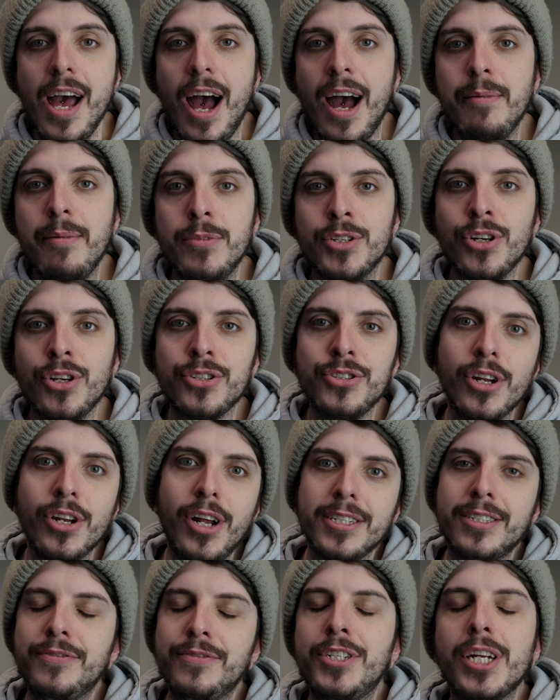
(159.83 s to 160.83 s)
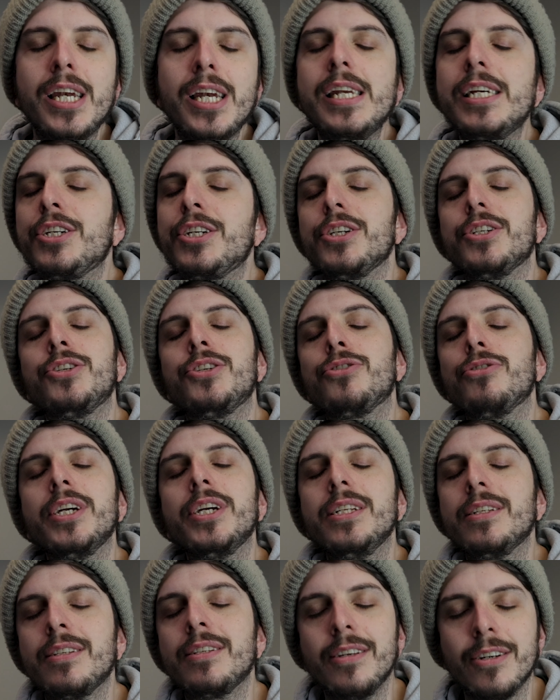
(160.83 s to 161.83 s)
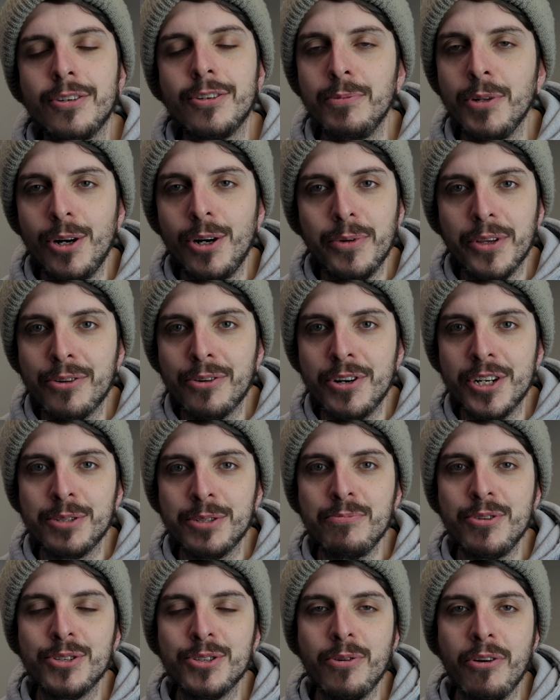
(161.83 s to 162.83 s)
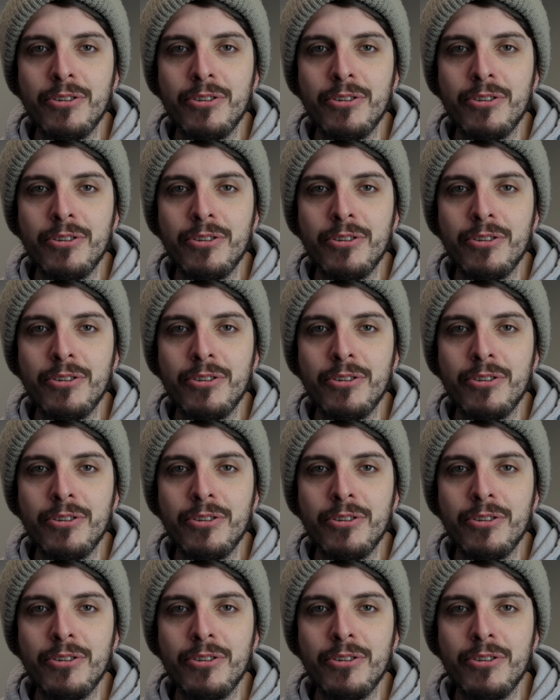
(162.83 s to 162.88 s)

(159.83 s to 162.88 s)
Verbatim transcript: Um, there's also lots of delicious treats that come along with Christmas,